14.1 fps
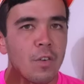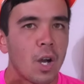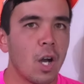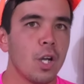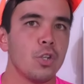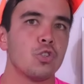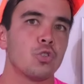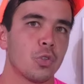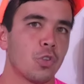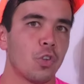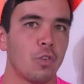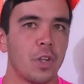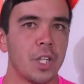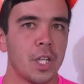have hundreds
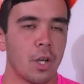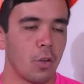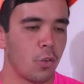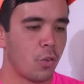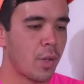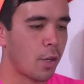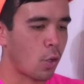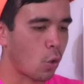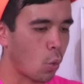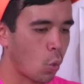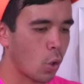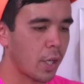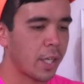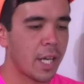of videos that are
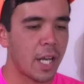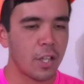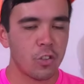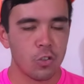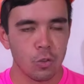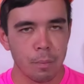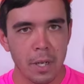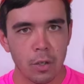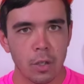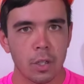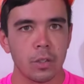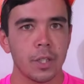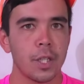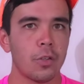organized
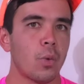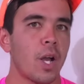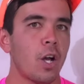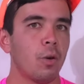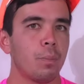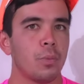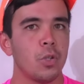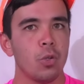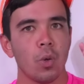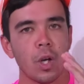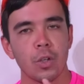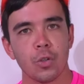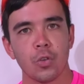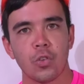numerically to help you
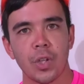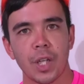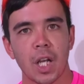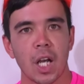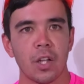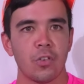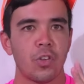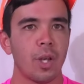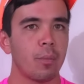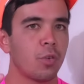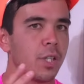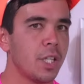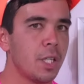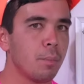understand
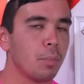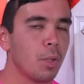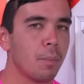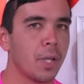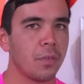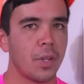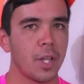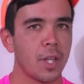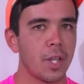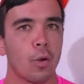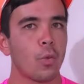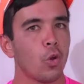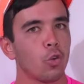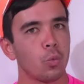concepts, implement them,
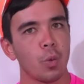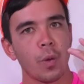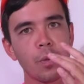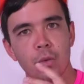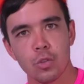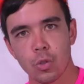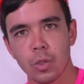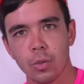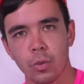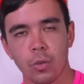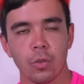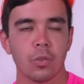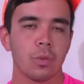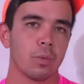pair those with
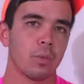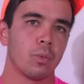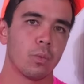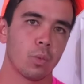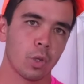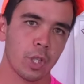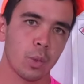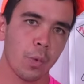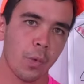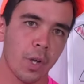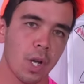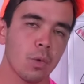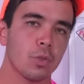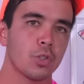drills, working with a
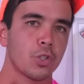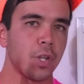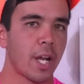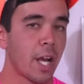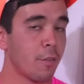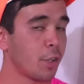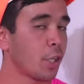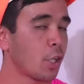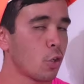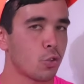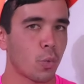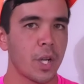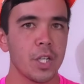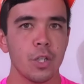coach, having a
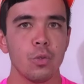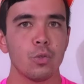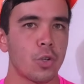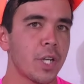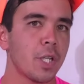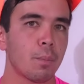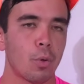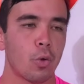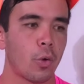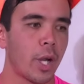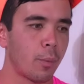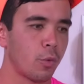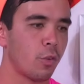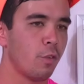coach write you training
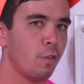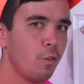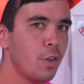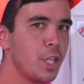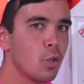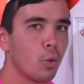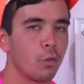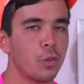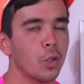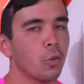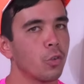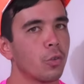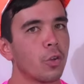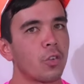programs, video
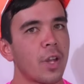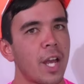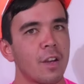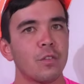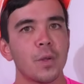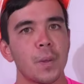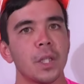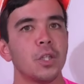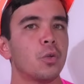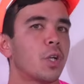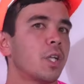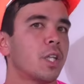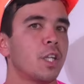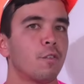reviews. There's everything you
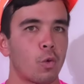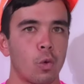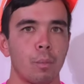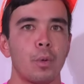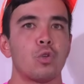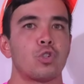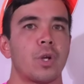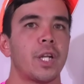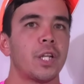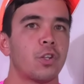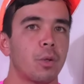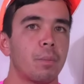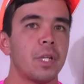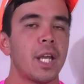could need for remote training
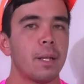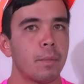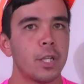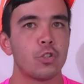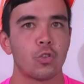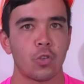to be a major